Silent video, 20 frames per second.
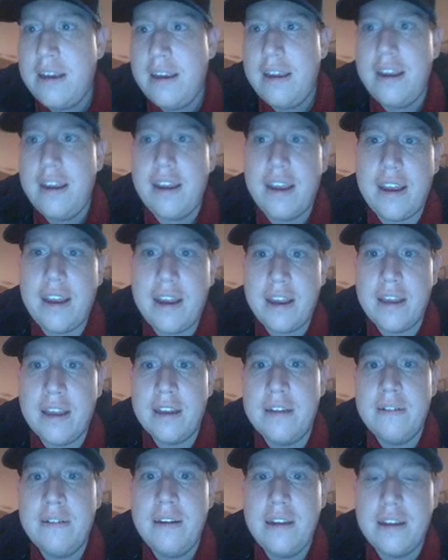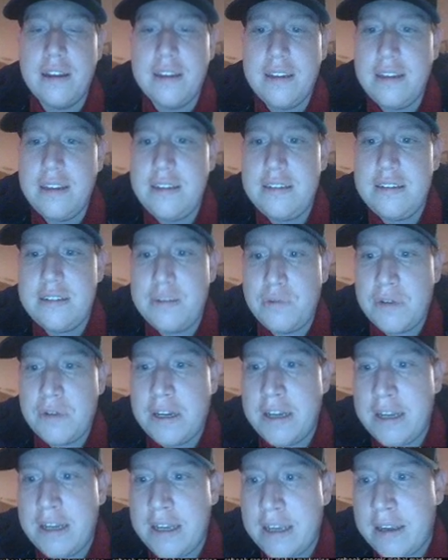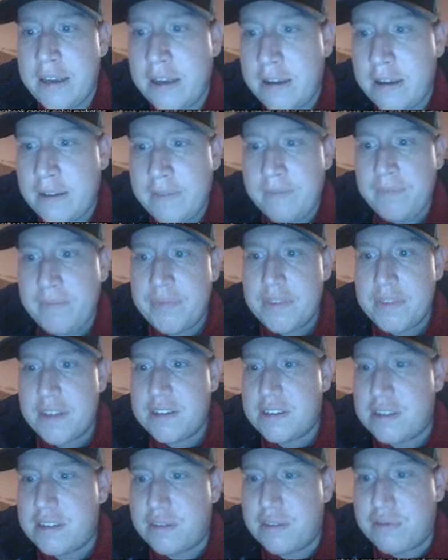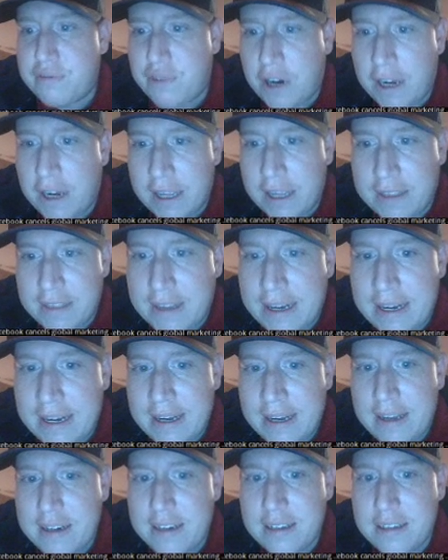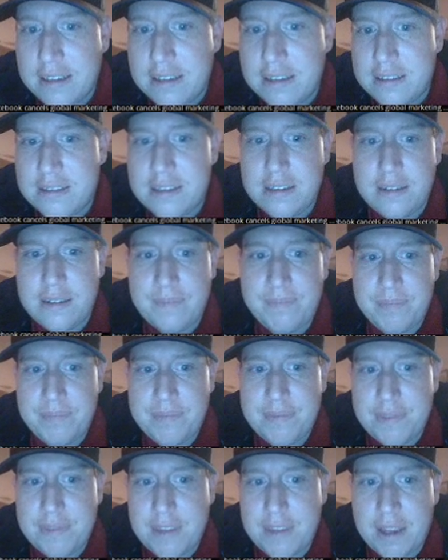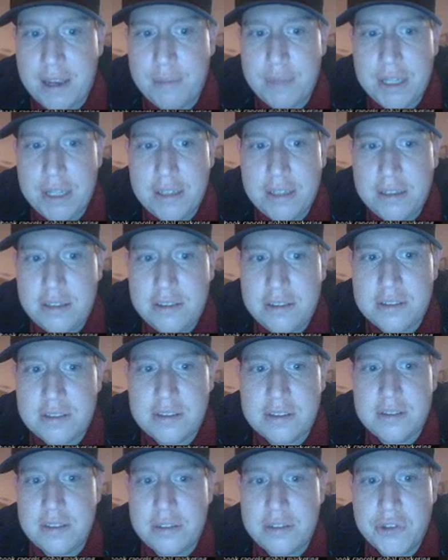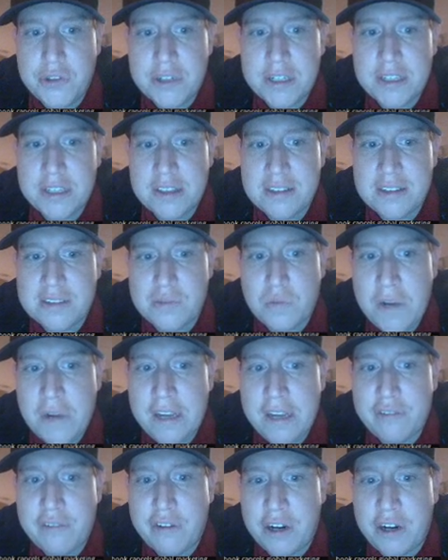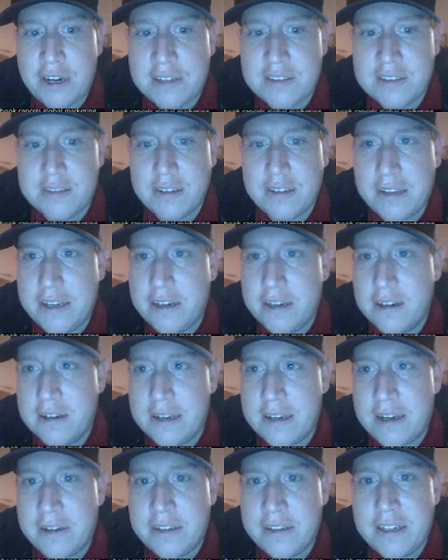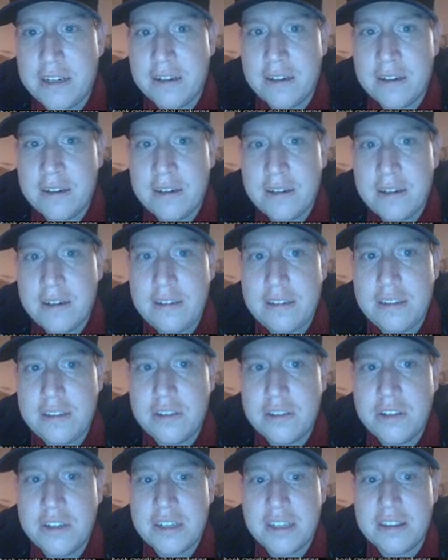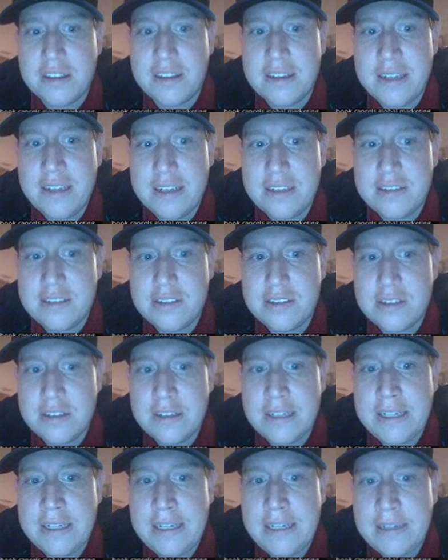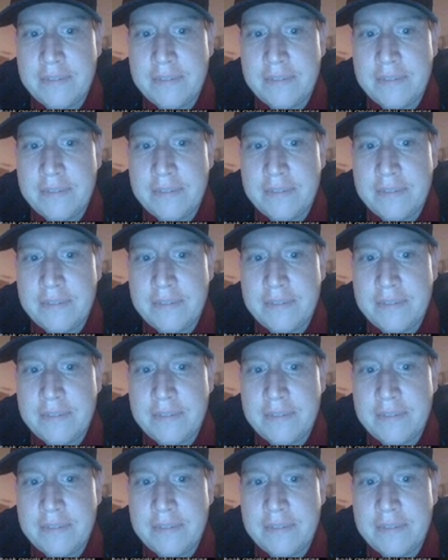And an easy way to find that is, I mean, you look at this wave oscillator down here. You look at the history.